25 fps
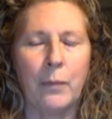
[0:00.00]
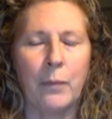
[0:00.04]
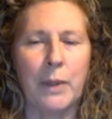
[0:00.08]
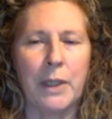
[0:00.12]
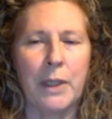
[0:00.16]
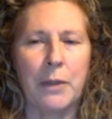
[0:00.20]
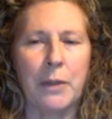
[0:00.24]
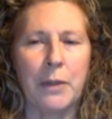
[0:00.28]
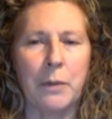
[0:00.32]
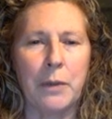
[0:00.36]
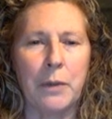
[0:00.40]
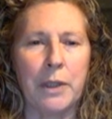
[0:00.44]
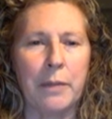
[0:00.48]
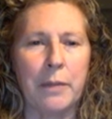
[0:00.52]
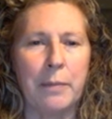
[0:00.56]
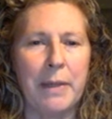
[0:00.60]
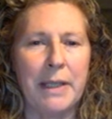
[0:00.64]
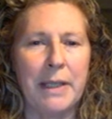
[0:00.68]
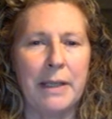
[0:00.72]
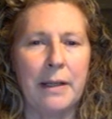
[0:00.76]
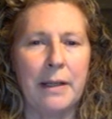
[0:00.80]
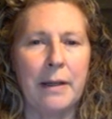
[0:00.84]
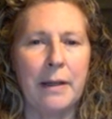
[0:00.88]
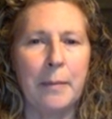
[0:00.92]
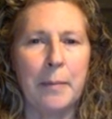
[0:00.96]
I don't want to
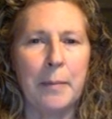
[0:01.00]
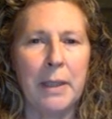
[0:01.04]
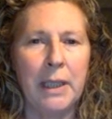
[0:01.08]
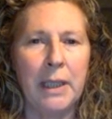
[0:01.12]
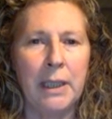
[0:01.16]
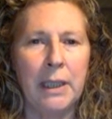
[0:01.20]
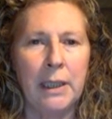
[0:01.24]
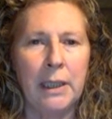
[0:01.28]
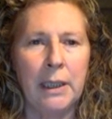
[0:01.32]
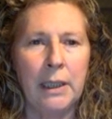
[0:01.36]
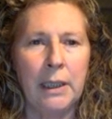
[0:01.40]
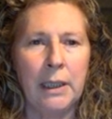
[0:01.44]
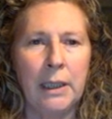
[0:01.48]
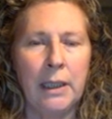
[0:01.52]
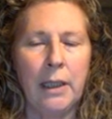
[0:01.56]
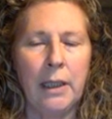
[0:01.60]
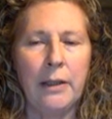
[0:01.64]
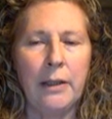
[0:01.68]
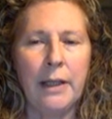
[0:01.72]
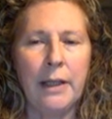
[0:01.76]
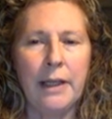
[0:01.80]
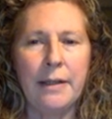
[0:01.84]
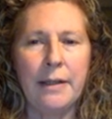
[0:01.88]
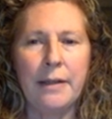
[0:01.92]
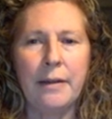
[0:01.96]
mess it up.
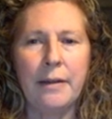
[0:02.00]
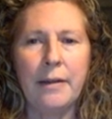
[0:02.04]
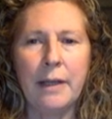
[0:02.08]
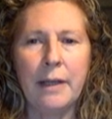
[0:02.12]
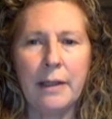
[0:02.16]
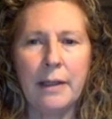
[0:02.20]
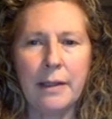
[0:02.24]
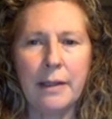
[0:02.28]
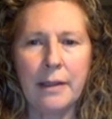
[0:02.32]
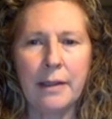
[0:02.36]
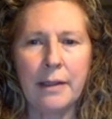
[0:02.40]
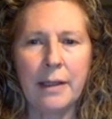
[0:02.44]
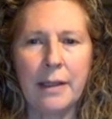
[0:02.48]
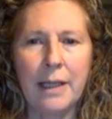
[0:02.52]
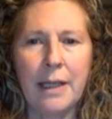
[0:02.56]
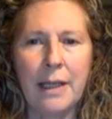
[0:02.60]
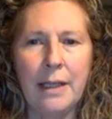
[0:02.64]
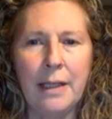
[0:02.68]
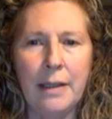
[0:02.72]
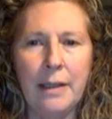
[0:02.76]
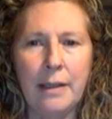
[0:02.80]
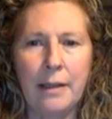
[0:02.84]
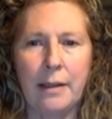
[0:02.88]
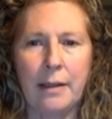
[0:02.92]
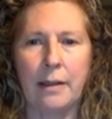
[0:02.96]
Okay, so that's
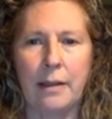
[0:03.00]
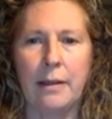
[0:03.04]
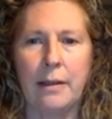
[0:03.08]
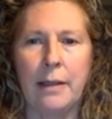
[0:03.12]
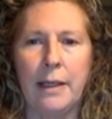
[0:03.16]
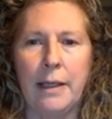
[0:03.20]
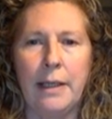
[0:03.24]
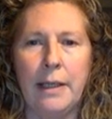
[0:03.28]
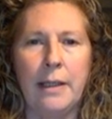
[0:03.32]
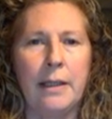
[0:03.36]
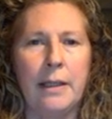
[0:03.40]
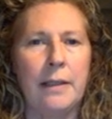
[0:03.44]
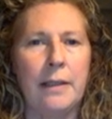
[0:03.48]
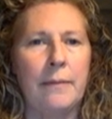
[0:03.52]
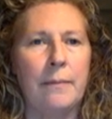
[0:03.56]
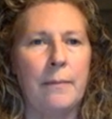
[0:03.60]
inside